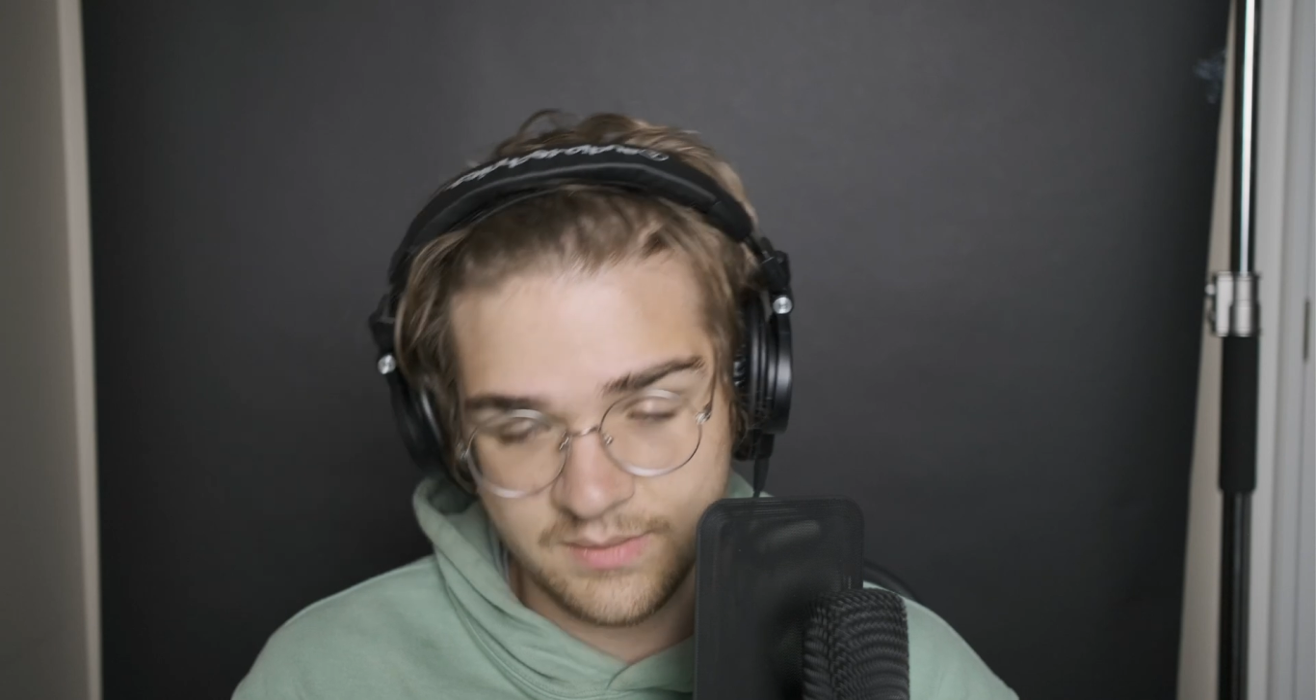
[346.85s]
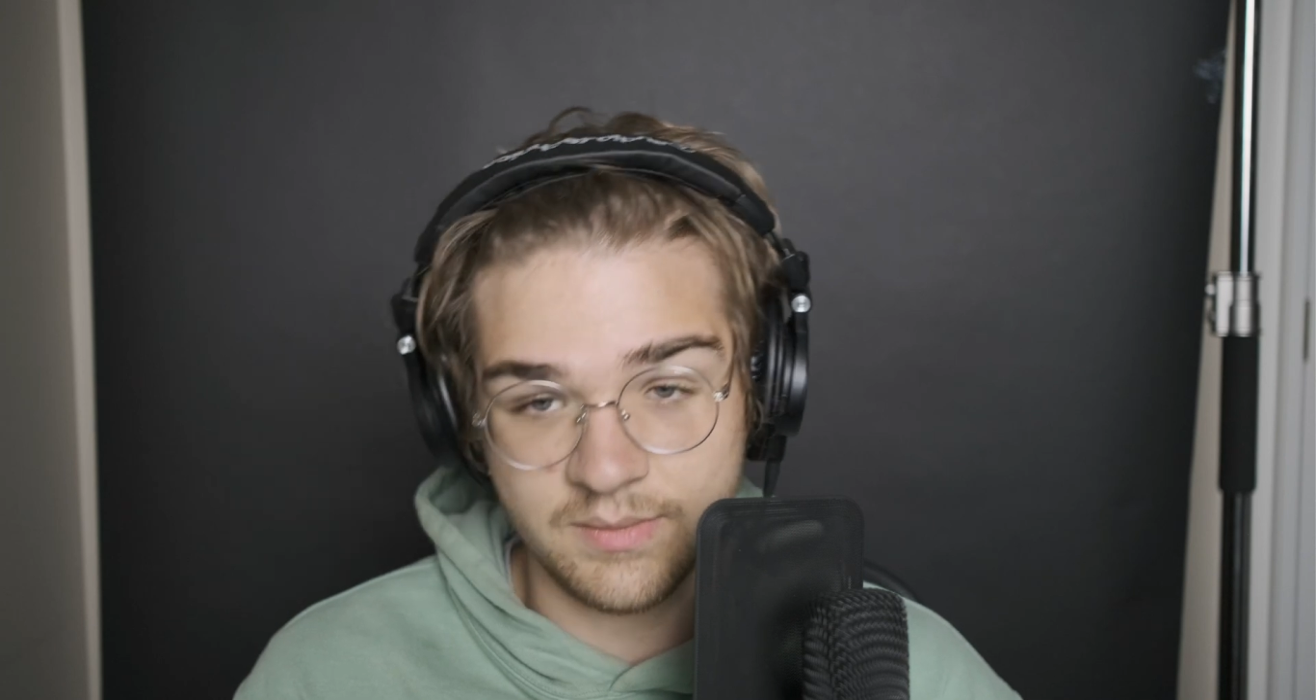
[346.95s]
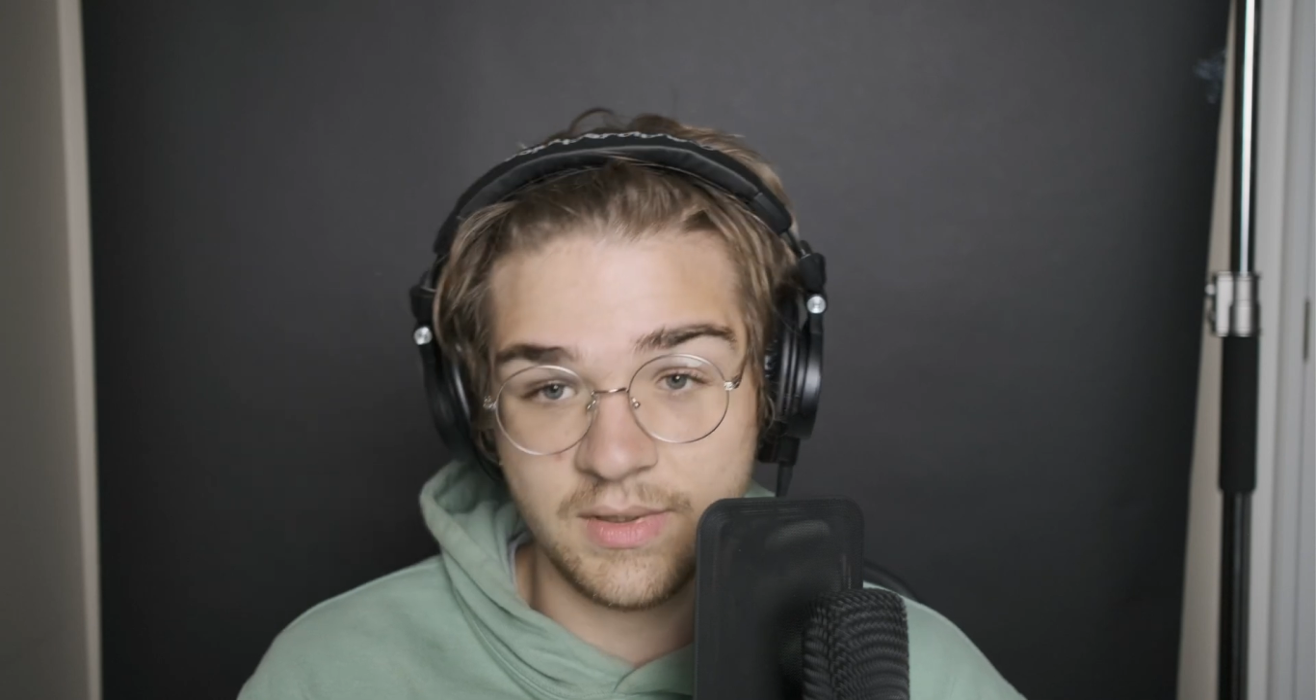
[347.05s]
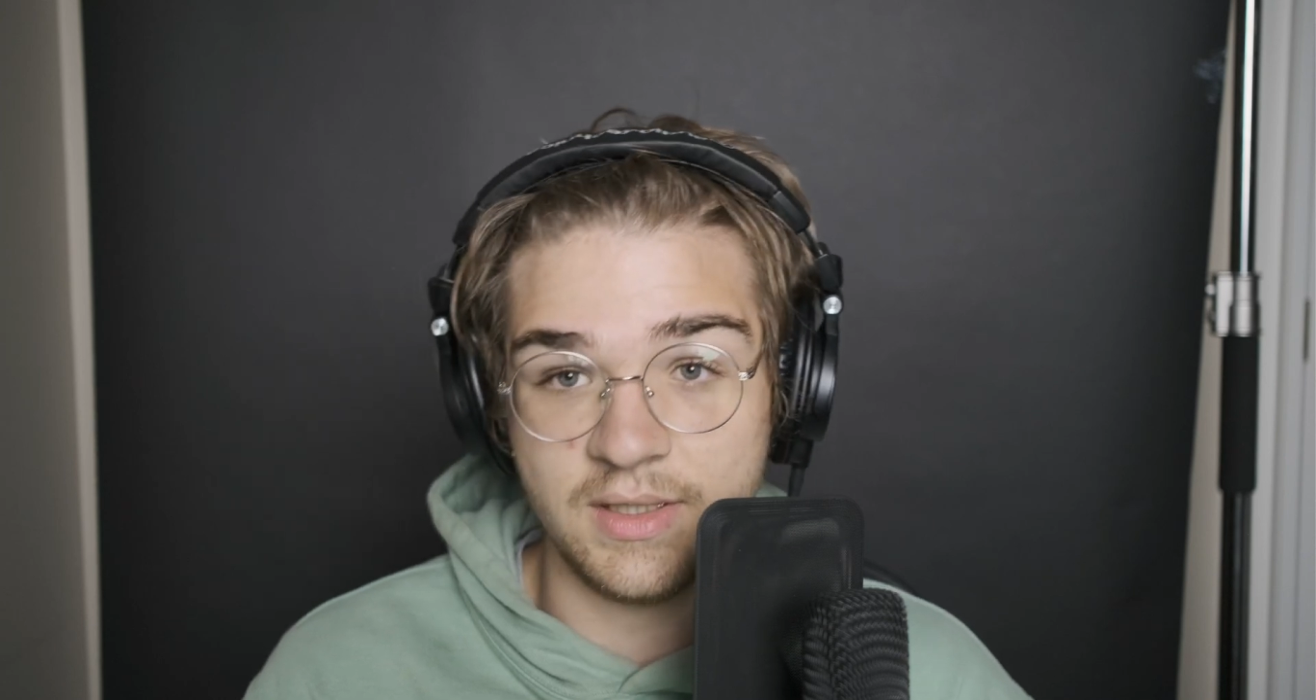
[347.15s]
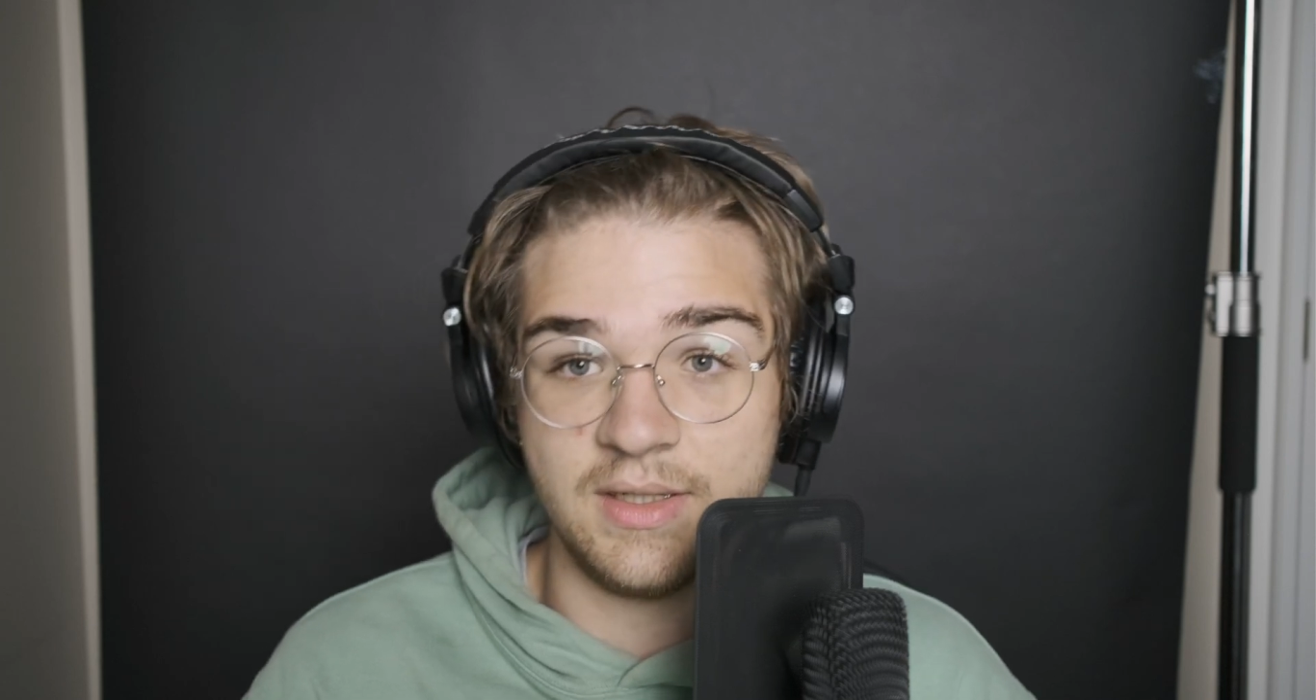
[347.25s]

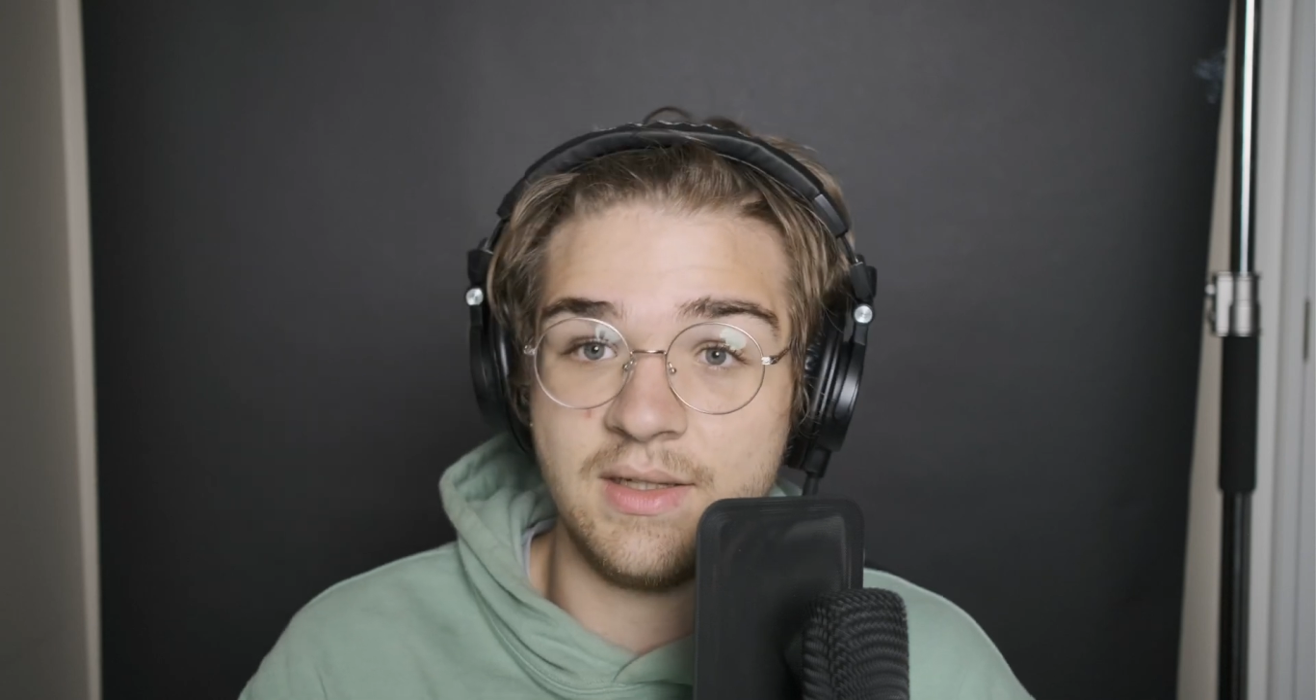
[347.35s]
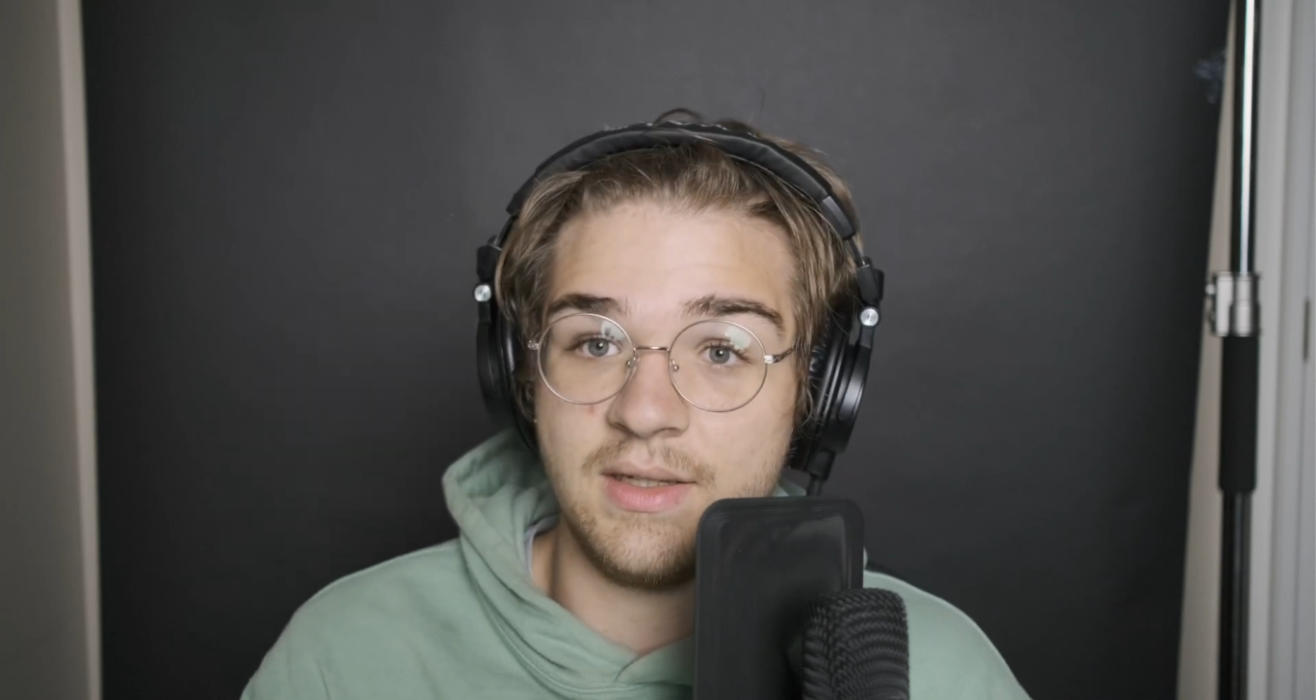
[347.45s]
but